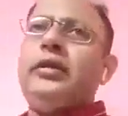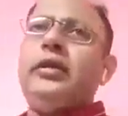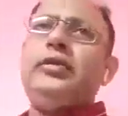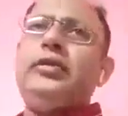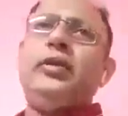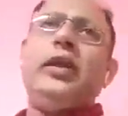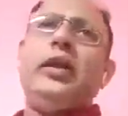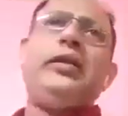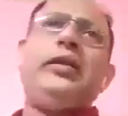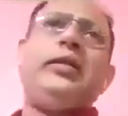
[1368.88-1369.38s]

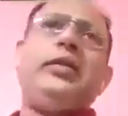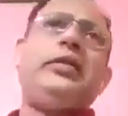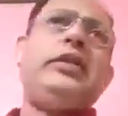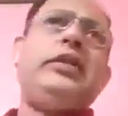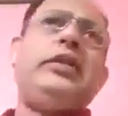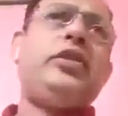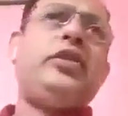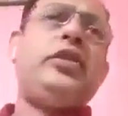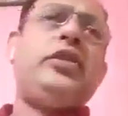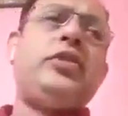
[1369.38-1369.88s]
regional
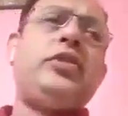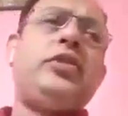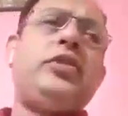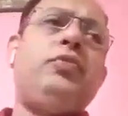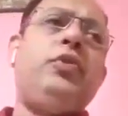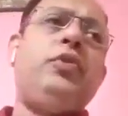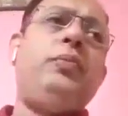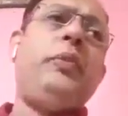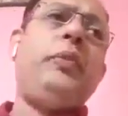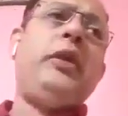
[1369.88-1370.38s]

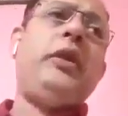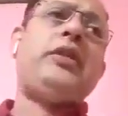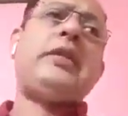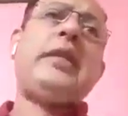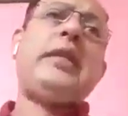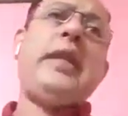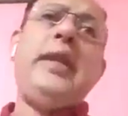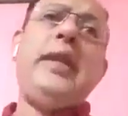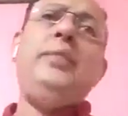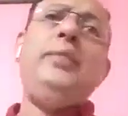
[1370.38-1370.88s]
secessionist
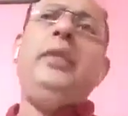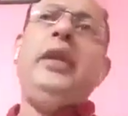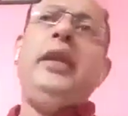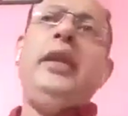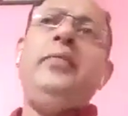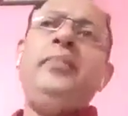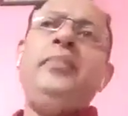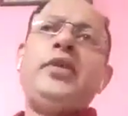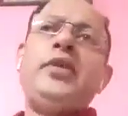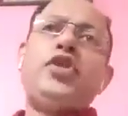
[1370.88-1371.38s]
movements can
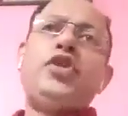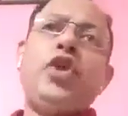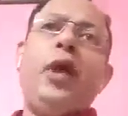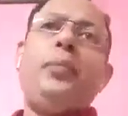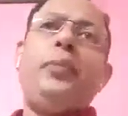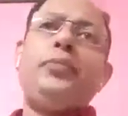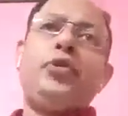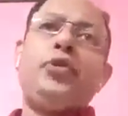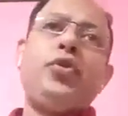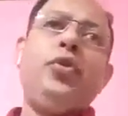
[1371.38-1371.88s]
be
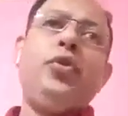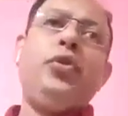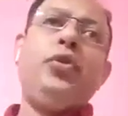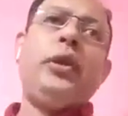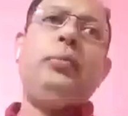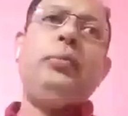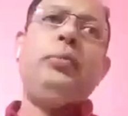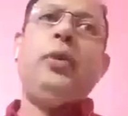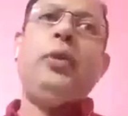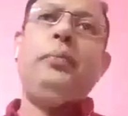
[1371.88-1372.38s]
stopped
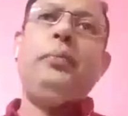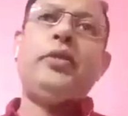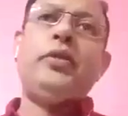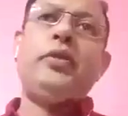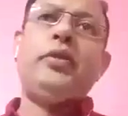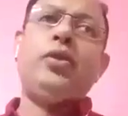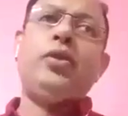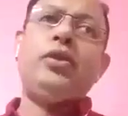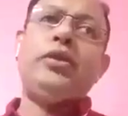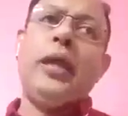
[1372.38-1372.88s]
through
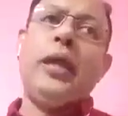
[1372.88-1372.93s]
development.